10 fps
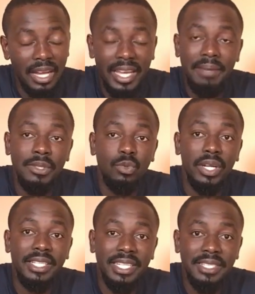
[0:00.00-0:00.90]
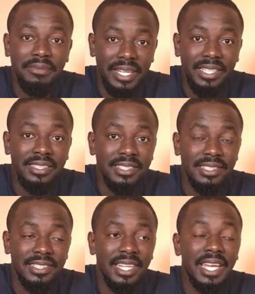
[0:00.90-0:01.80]
are able to identify
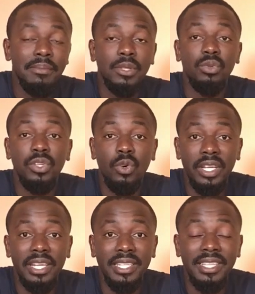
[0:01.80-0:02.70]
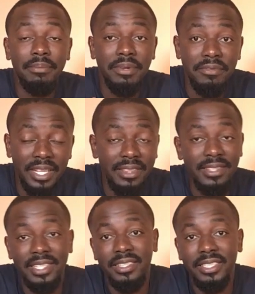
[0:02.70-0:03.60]
illnesses and are able to inoculate and prevent
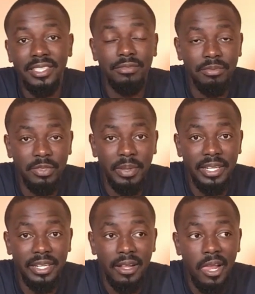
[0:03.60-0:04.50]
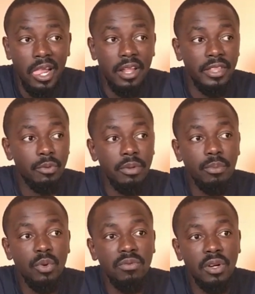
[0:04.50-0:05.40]
these illnesses from spreading. That we
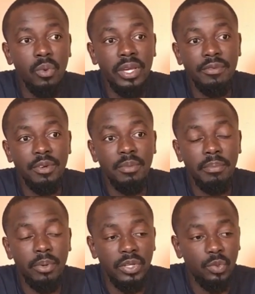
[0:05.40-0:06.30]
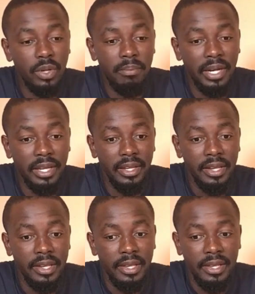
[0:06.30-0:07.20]
move away from a point whereby
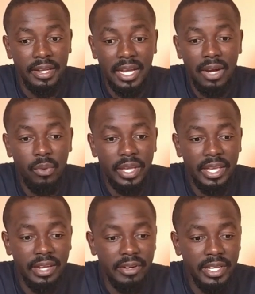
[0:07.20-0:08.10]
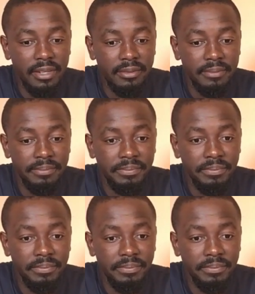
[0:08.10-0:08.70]
now we're hearing